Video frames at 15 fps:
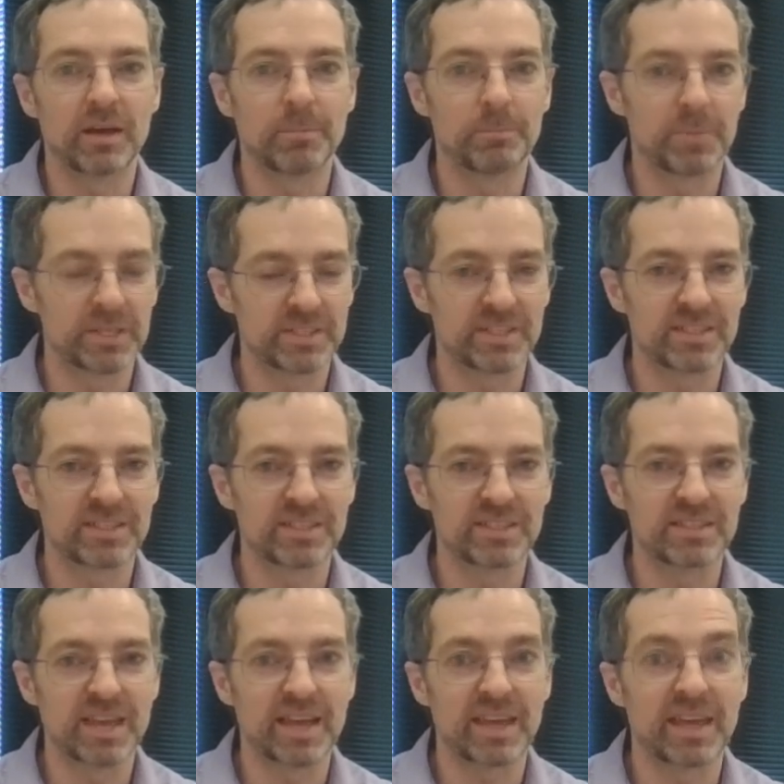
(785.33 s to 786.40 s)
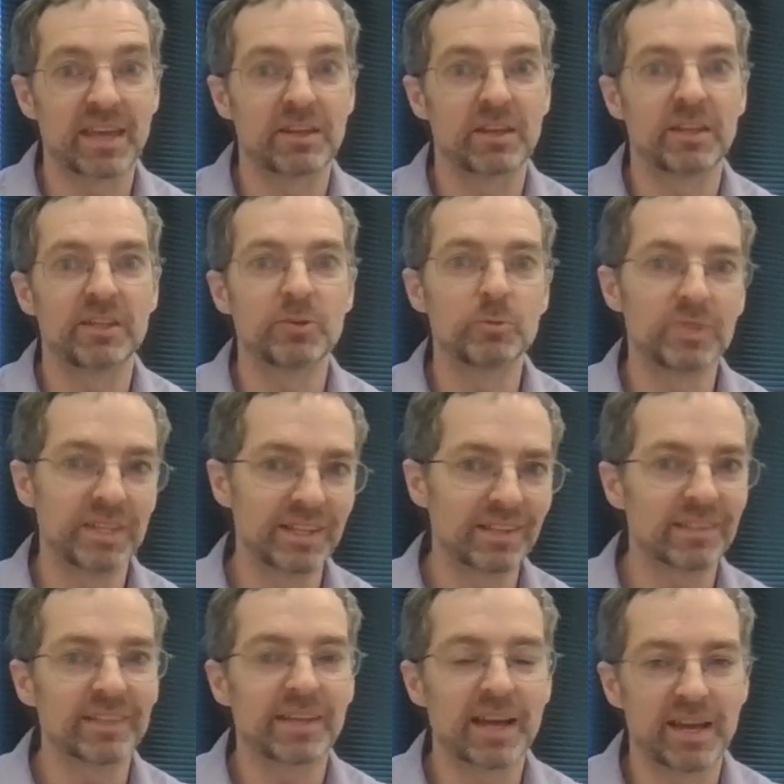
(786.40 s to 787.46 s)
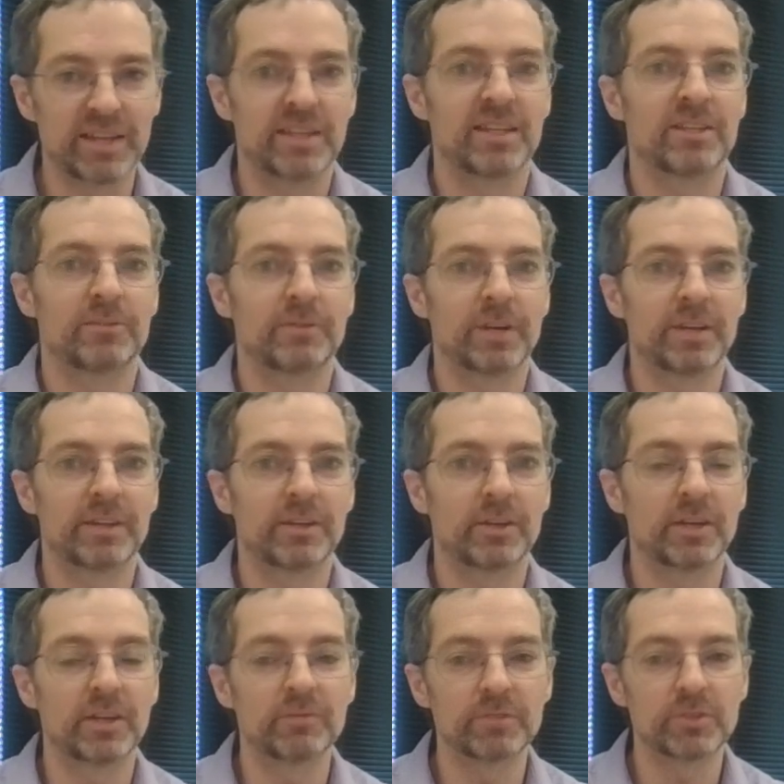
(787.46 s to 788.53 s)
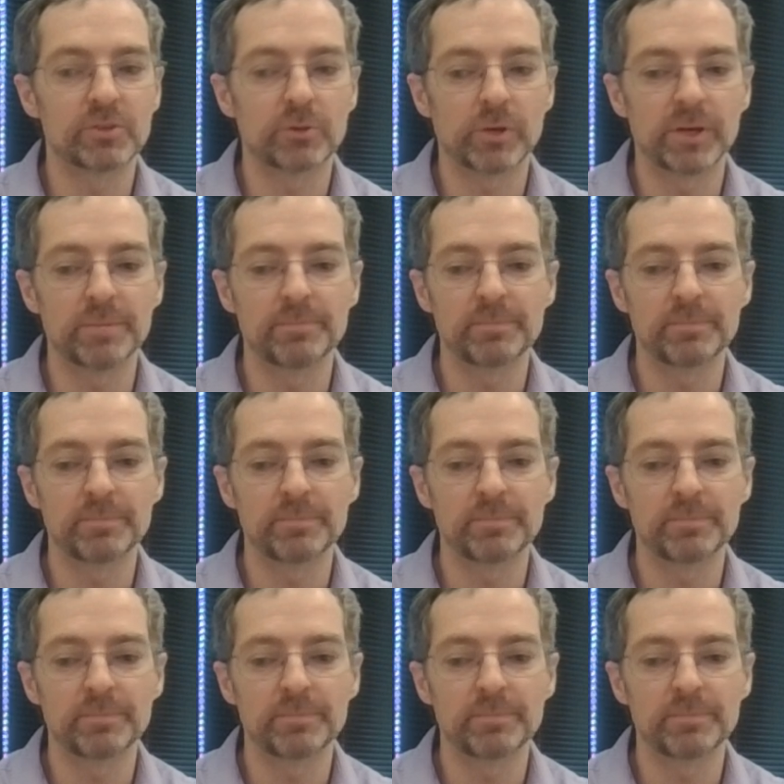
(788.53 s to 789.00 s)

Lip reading: businesses that can uniquely identify their inventory.